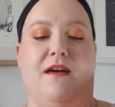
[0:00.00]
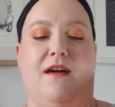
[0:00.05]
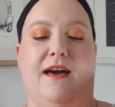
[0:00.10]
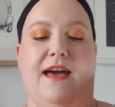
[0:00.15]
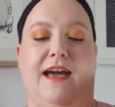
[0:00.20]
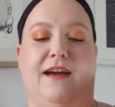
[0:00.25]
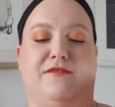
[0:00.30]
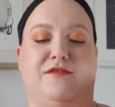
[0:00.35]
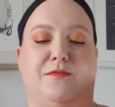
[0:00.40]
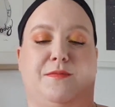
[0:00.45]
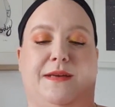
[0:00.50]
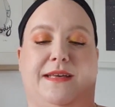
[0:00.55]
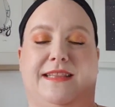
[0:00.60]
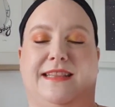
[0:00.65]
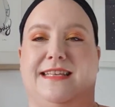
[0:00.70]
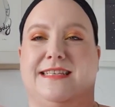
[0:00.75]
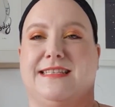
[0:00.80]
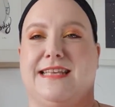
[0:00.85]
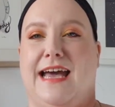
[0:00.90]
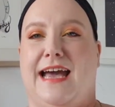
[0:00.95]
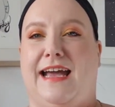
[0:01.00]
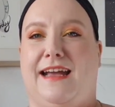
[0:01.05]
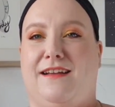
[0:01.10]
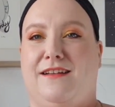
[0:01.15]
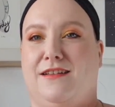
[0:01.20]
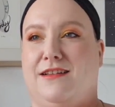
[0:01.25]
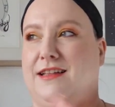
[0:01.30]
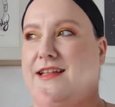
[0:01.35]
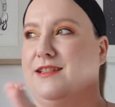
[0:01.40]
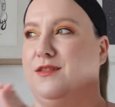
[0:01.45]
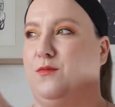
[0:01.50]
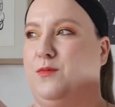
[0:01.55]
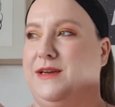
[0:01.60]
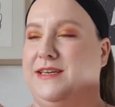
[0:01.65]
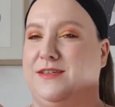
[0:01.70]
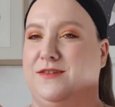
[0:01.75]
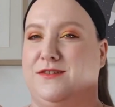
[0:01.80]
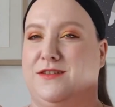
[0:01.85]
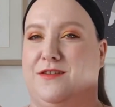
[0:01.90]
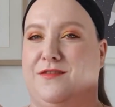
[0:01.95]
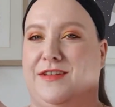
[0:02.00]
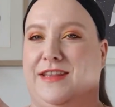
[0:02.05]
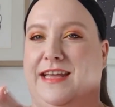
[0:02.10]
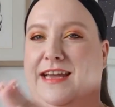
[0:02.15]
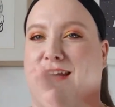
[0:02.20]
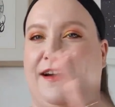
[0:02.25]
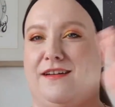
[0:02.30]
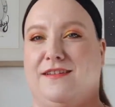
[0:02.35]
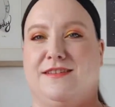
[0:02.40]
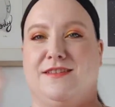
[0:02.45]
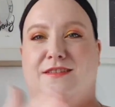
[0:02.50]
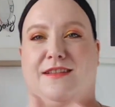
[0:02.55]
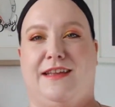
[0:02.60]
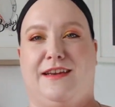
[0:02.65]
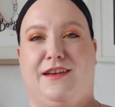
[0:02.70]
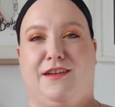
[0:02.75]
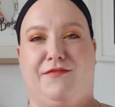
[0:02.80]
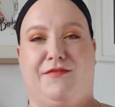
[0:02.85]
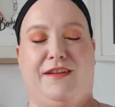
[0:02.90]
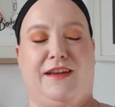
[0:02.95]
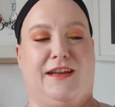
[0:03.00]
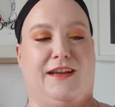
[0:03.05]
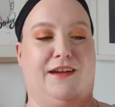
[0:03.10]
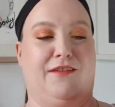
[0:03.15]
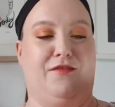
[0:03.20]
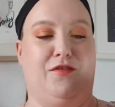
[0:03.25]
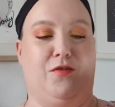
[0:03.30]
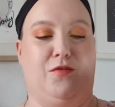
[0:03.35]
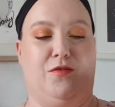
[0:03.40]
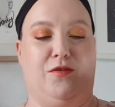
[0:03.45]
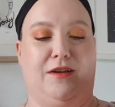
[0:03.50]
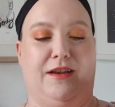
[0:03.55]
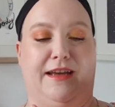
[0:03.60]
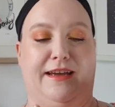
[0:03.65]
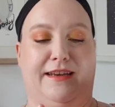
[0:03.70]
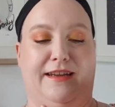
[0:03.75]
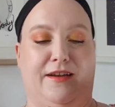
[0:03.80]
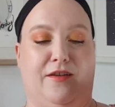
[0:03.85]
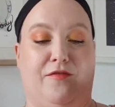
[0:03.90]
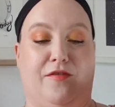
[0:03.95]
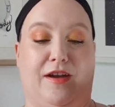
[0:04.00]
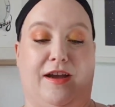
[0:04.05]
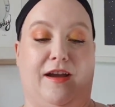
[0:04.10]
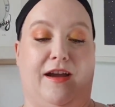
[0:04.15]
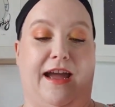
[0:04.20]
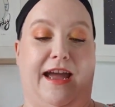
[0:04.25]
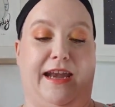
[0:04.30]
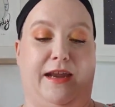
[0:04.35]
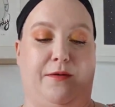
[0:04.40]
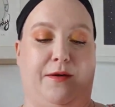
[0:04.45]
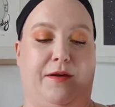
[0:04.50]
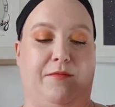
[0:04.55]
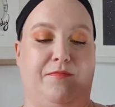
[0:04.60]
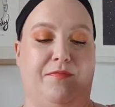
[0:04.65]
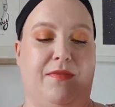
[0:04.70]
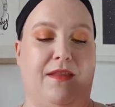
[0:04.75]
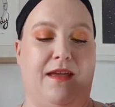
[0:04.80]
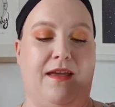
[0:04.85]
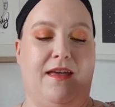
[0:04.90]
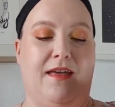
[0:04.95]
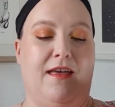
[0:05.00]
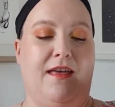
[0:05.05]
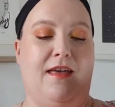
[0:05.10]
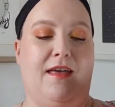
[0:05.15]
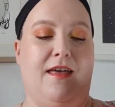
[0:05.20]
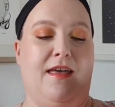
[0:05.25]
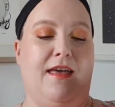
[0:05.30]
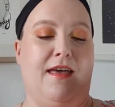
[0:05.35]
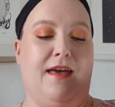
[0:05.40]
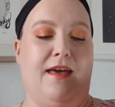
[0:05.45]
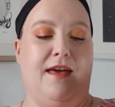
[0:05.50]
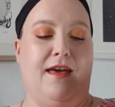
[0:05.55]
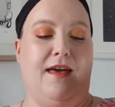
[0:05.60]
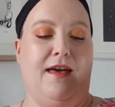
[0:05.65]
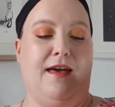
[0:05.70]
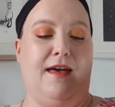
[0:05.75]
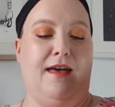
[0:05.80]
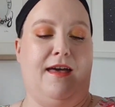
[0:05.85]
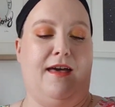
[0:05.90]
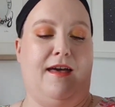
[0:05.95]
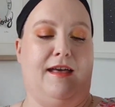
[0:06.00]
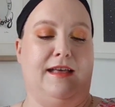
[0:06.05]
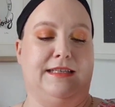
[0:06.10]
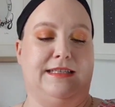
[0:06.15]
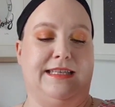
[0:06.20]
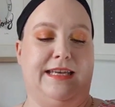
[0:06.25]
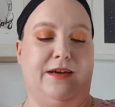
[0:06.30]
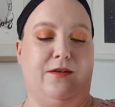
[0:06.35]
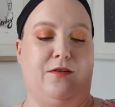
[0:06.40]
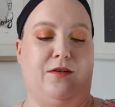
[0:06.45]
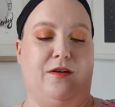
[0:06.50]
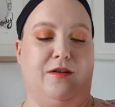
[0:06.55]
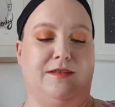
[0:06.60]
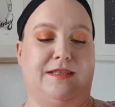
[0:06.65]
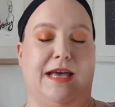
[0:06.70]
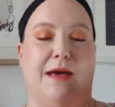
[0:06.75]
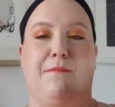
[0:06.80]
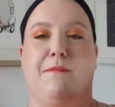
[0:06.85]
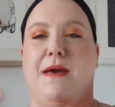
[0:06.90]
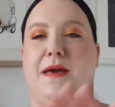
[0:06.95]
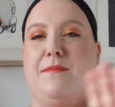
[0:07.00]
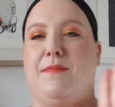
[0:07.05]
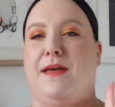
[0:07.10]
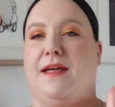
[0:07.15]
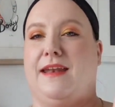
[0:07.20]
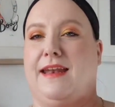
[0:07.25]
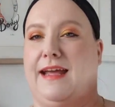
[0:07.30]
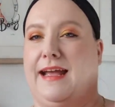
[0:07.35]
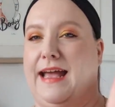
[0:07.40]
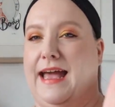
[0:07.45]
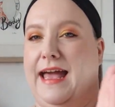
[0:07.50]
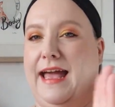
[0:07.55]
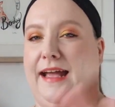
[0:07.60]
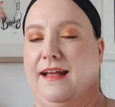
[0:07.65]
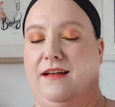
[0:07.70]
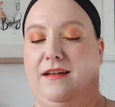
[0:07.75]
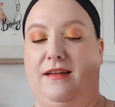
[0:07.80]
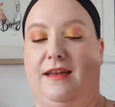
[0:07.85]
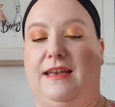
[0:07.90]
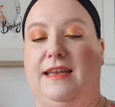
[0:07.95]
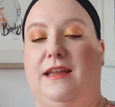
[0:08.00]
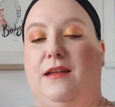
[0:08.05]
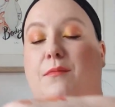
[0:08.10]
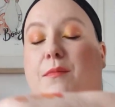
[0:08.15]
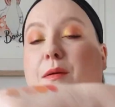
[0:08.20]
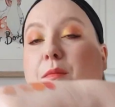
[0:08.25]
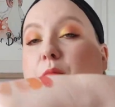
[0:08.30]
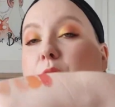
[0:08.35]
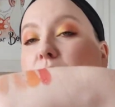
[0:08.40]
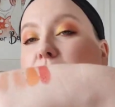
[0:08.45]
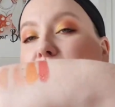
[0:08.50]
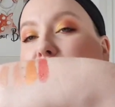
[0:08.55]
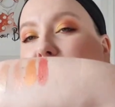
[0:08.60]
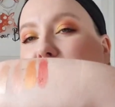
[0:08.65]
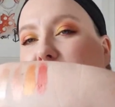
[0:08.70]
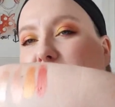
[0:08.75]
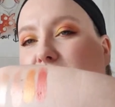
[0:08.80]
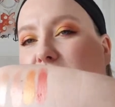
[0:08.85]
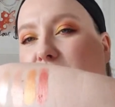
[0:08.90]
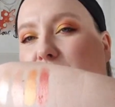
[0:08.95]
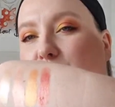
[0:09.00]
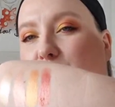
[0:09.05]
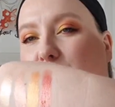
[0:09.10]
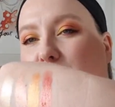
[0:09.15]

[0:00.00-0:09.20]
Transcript: I have to be at this angle and the window's over there, so then I feel like I have no good lighting over here. Anyway, I'll see how it goes, and maybe I'll like angle a little bit more in future.